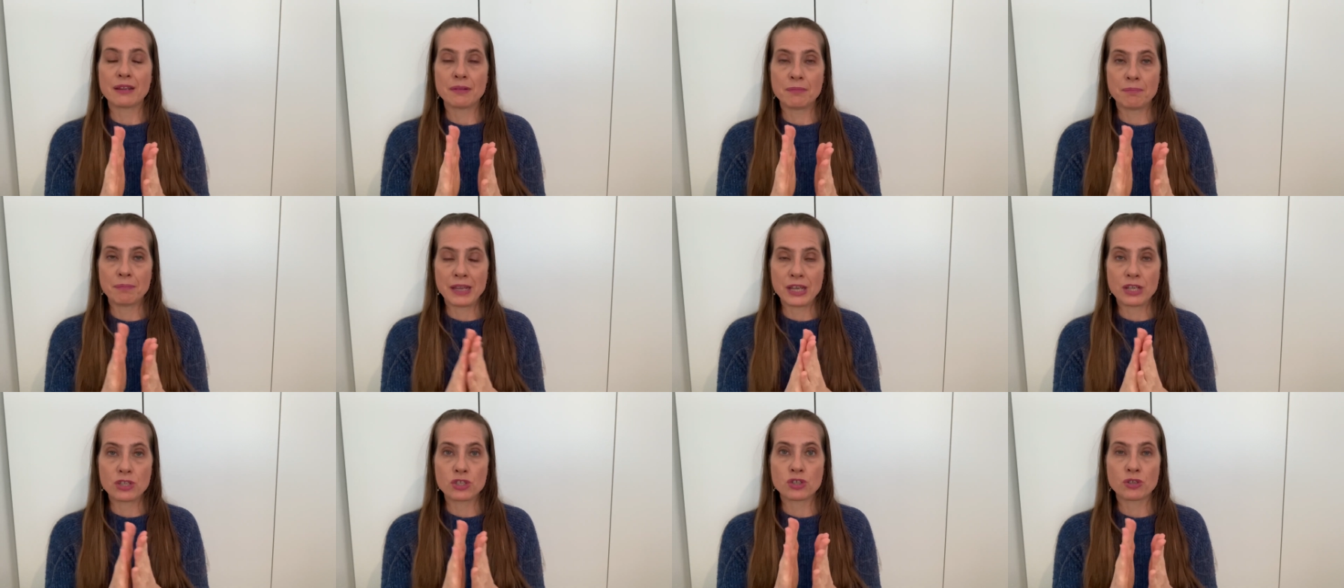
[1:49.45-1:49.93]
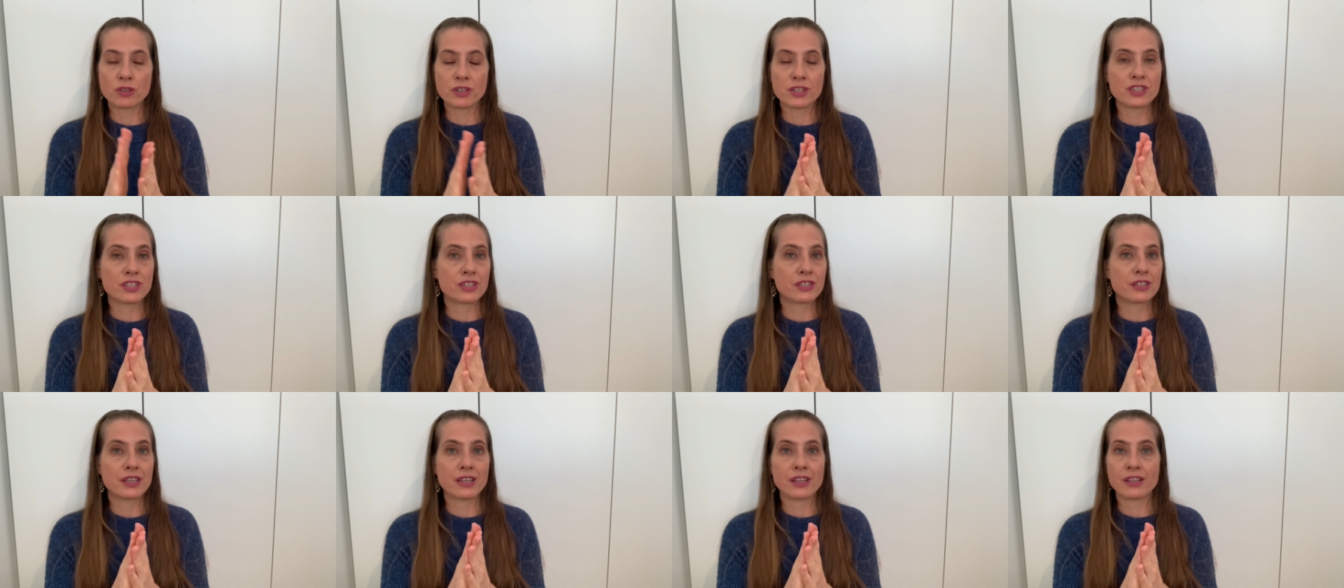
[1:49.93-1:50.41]
make sure
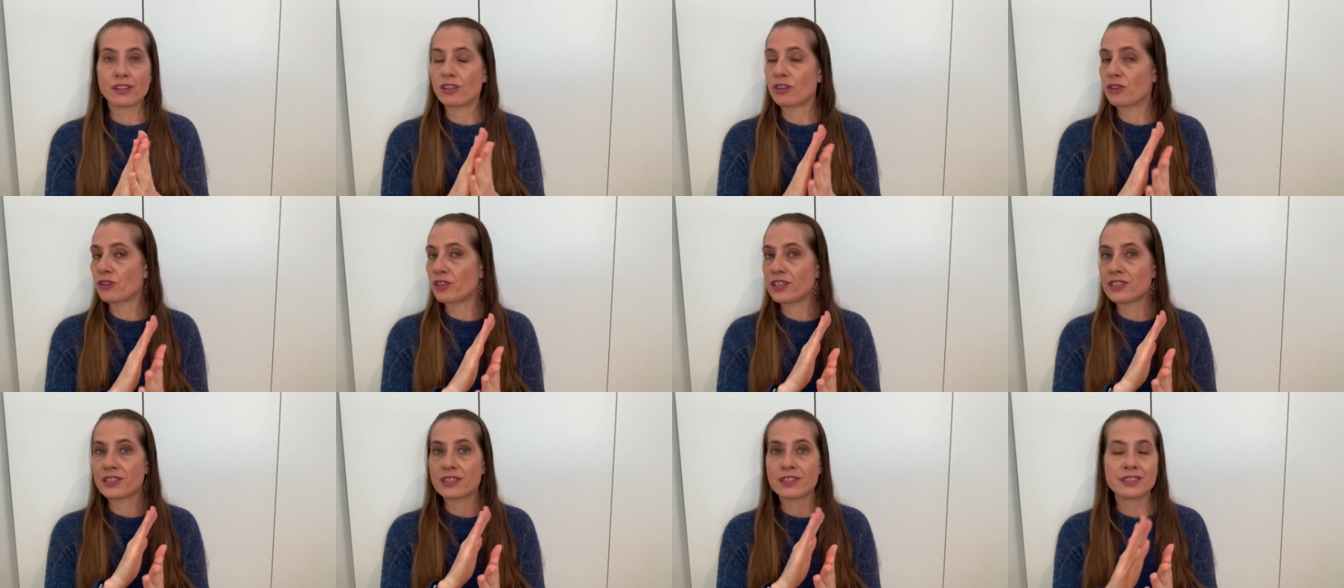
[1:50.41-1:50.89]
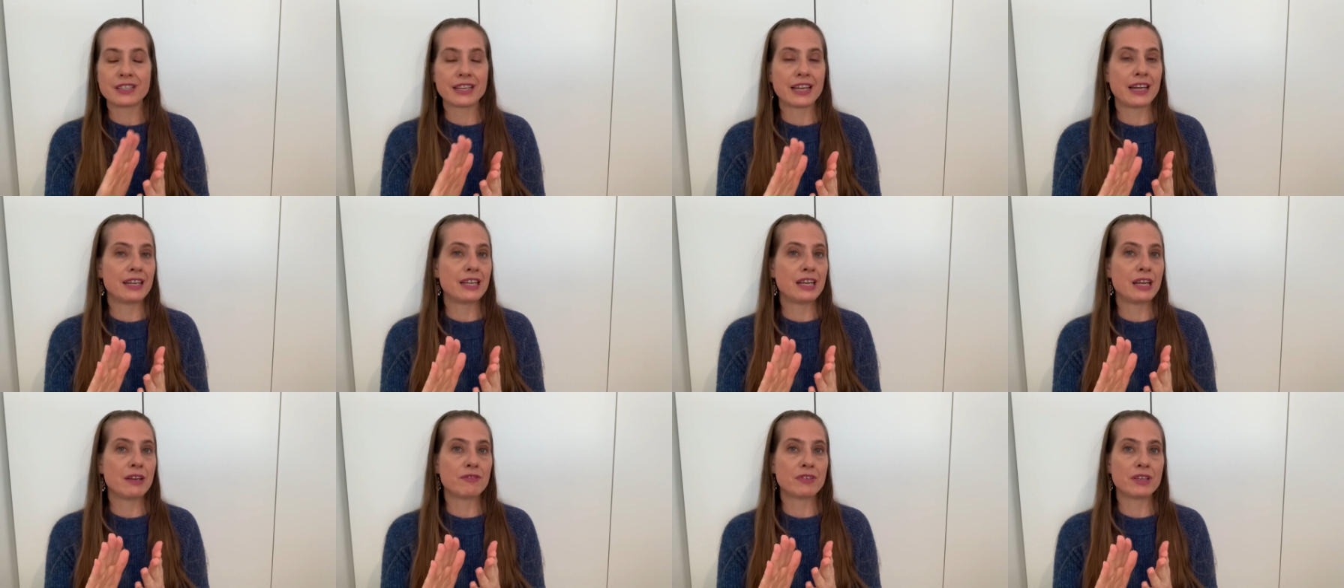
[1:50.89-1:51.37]
there isn't
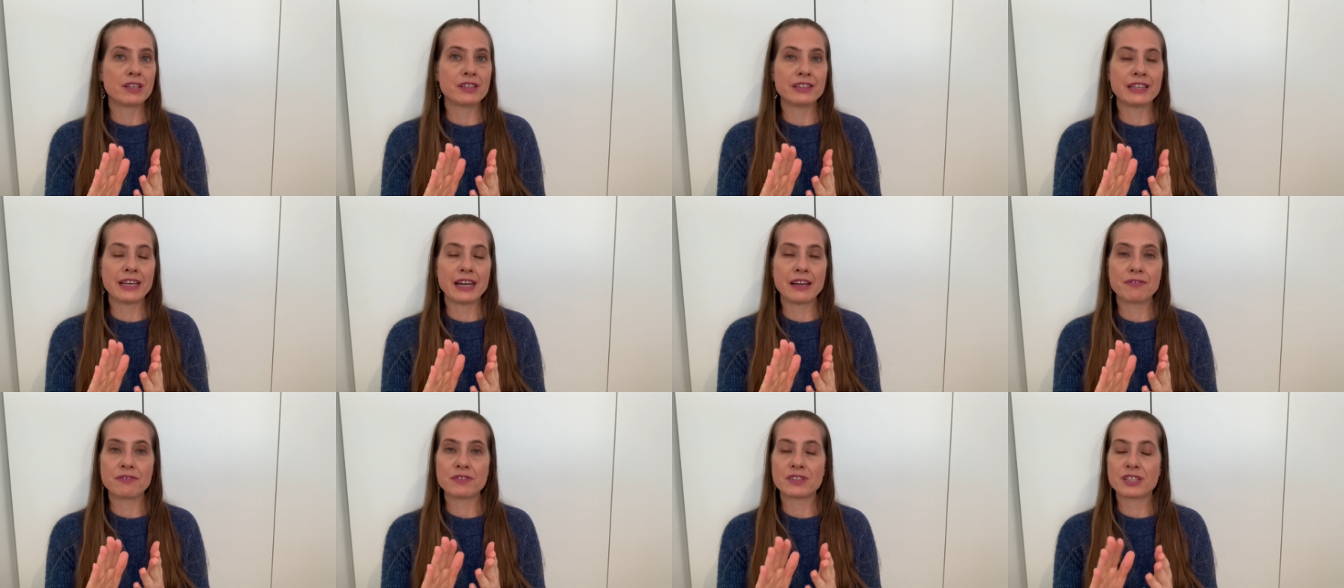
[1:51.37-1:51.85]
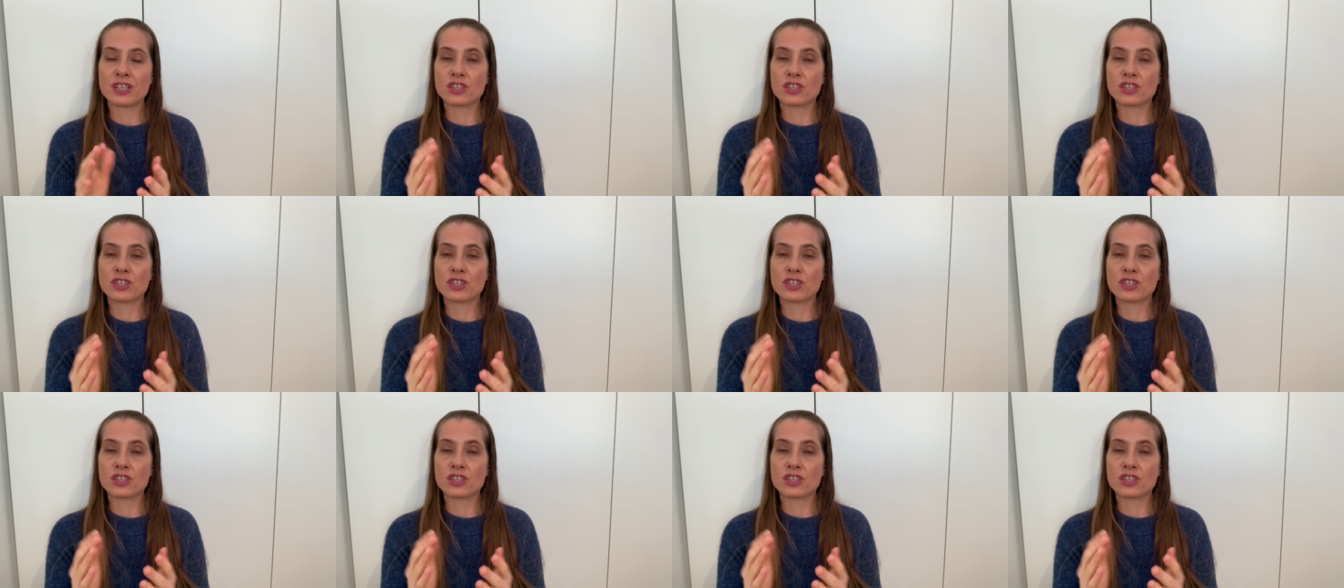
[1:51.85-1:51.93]
any of it left.